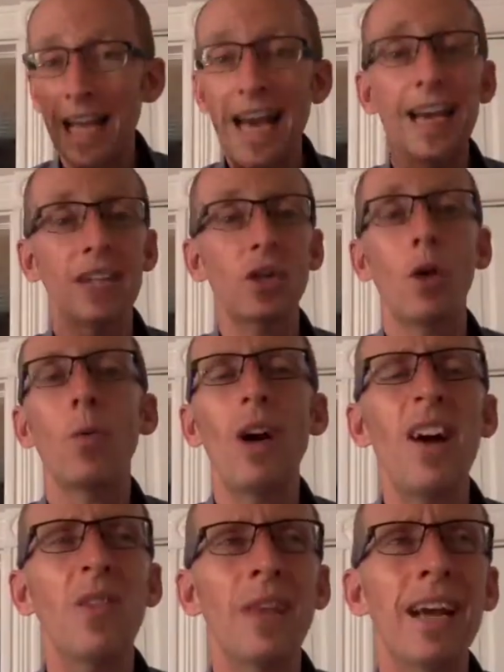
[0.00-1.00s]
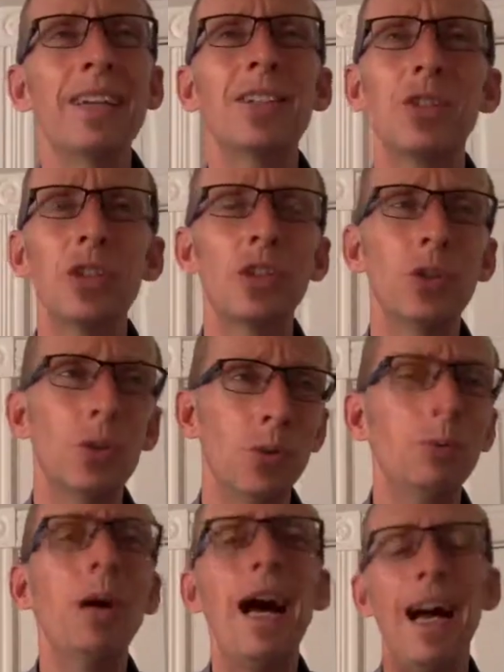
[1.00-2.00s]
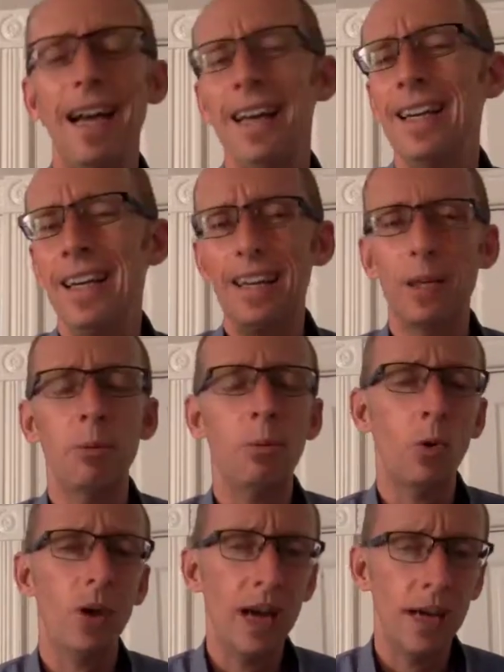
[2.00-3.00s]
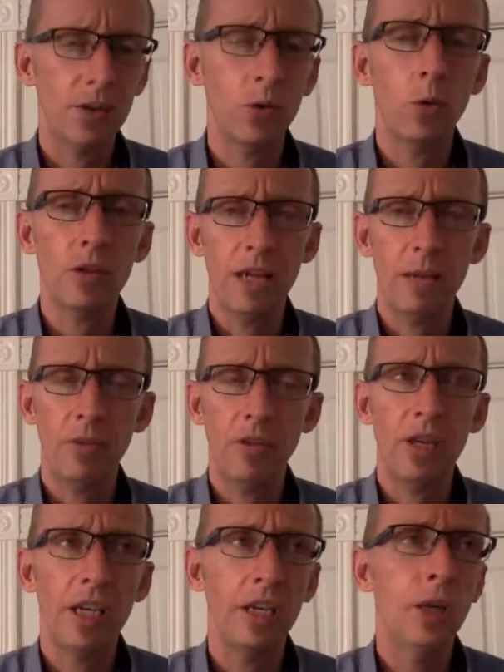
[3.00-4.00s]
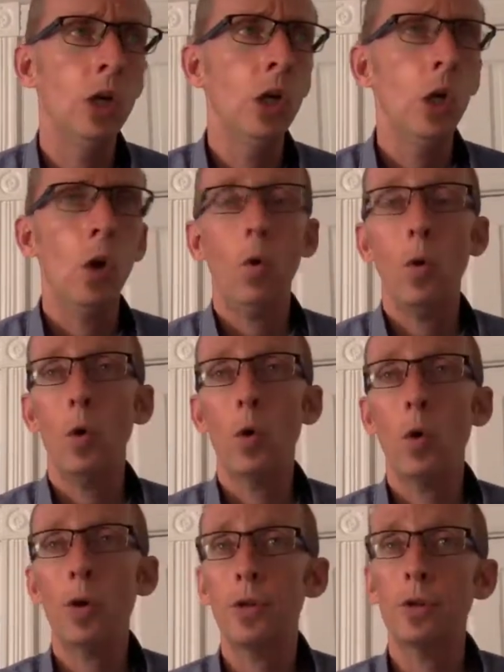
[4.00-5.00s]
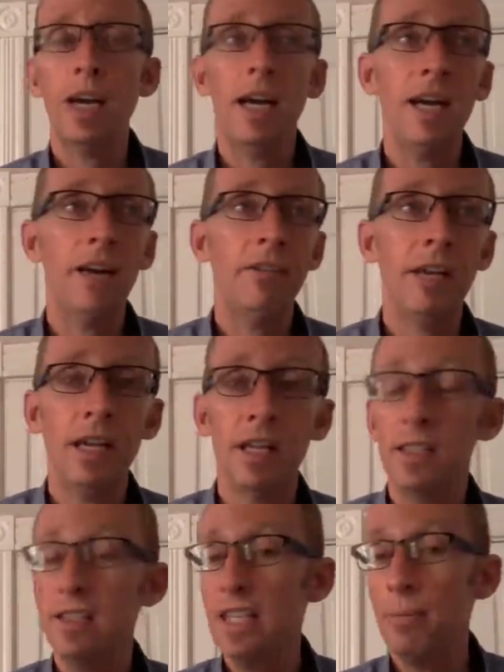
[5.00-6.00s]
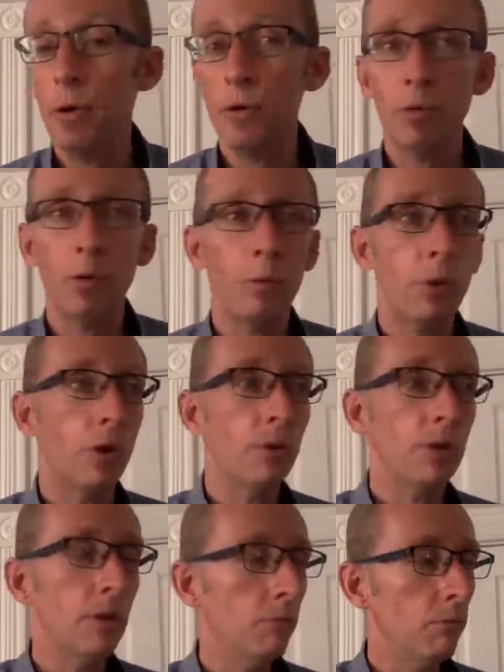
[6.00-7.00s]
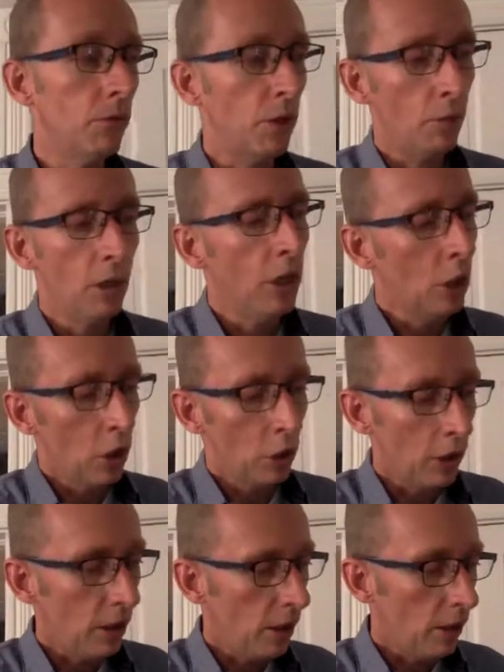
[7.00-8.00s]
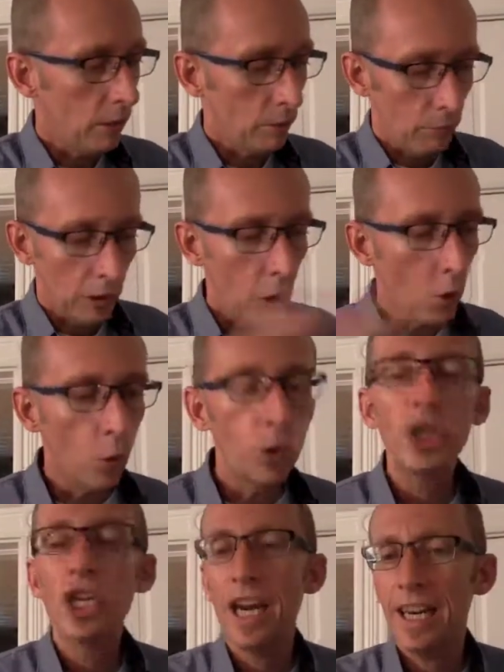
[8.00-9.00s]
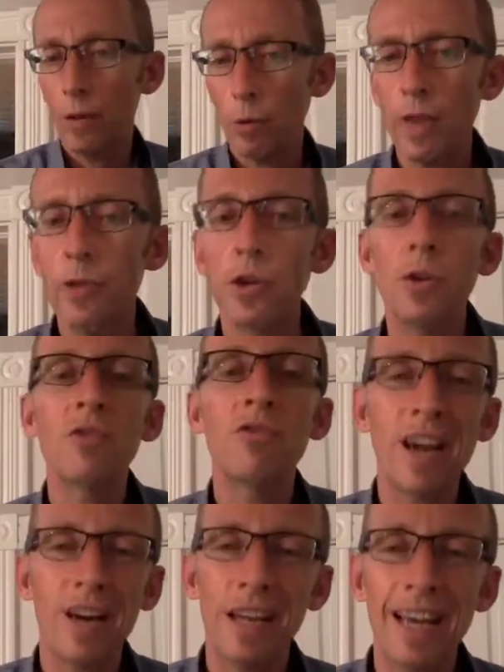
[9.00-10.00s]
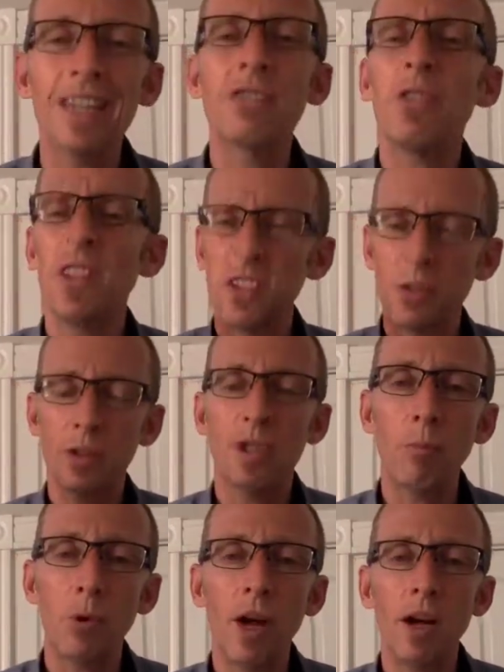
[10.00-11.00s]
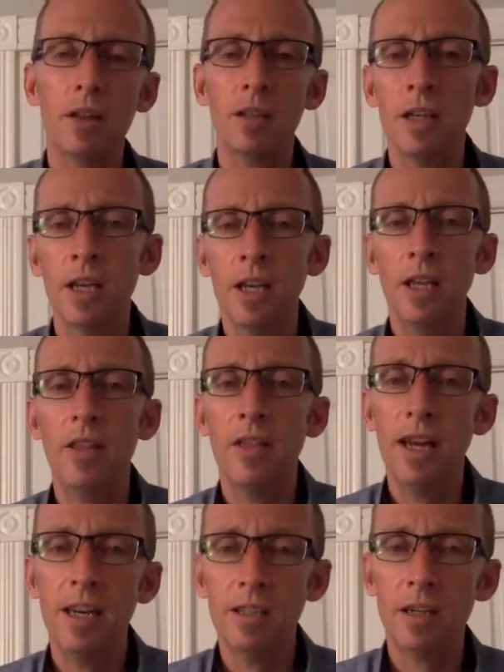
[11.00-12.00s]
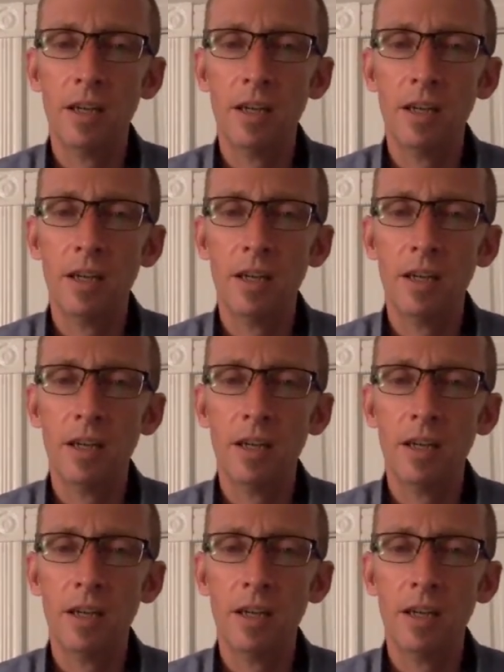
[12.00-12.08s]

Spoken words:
lattice around that just to hide that a little bit more eyesore type thing. Or you have a gazebo and you want to put up some low shading around it. You can use vinyl lattice for this. So it's a product that is